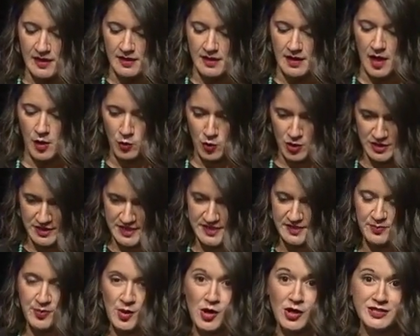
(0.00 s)
I worked as a
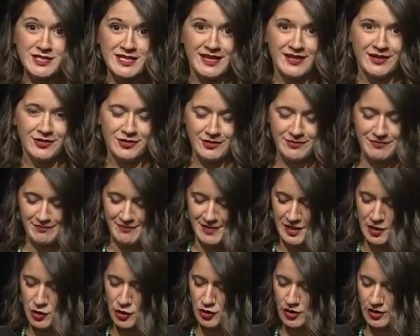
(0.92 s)
bartender
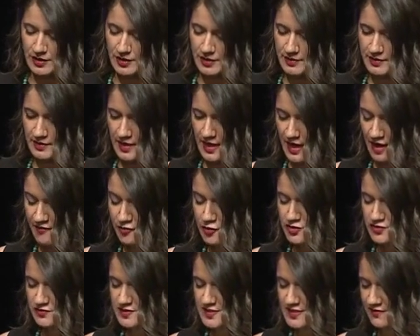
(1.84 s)
and cook,
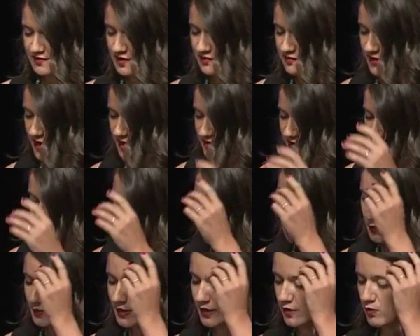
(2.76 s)
average of 75 hours
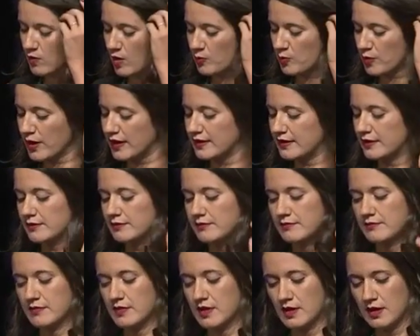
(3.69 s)
a week while pregnant.
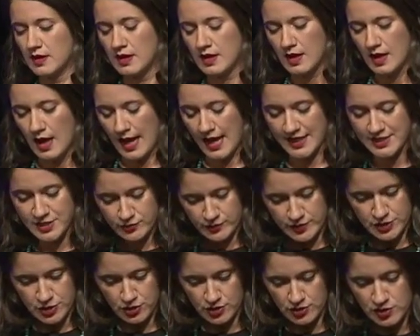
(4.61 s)
I had to
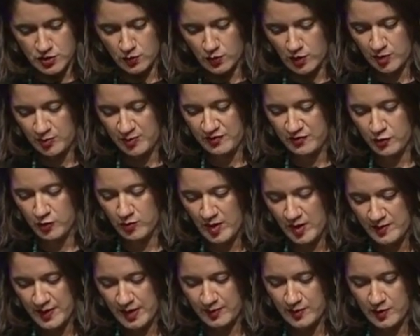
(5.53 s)
return to work before my
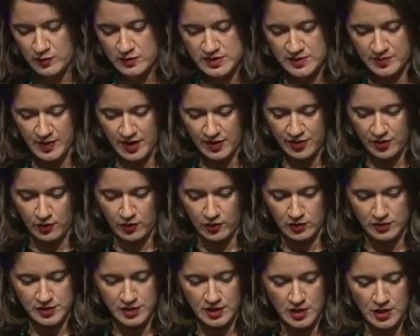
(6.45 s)
baby was a month
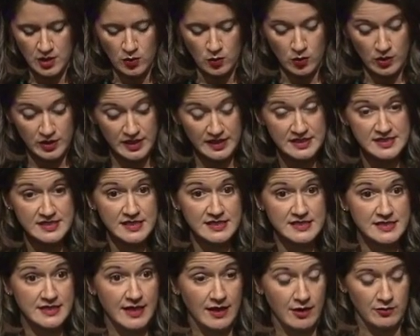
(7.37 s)
old, working
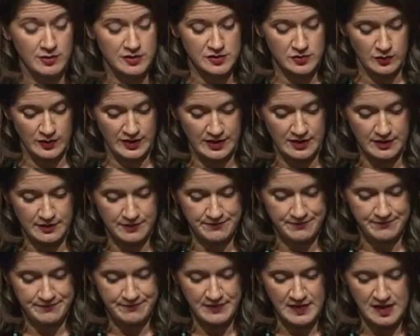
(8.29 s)
60 hours a week.
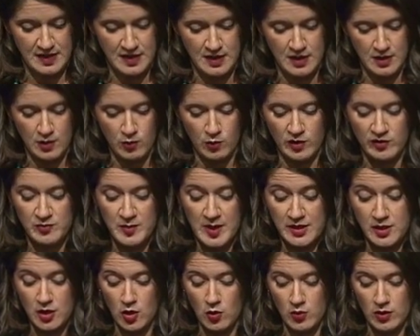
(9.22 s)
One of my
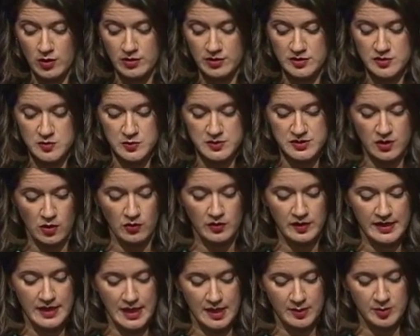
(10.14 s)
coworkers was
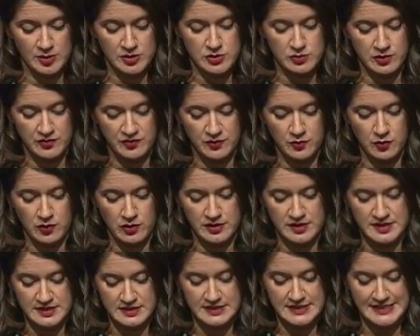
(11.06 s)
only able to afford
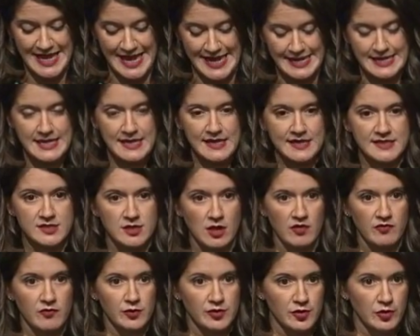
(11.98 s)
10 days
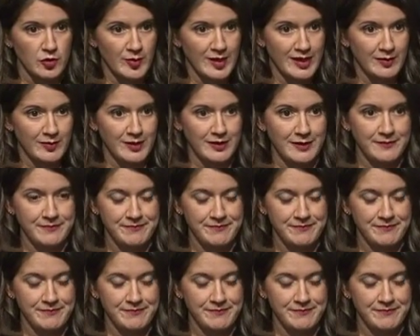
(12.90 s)
off with her baby.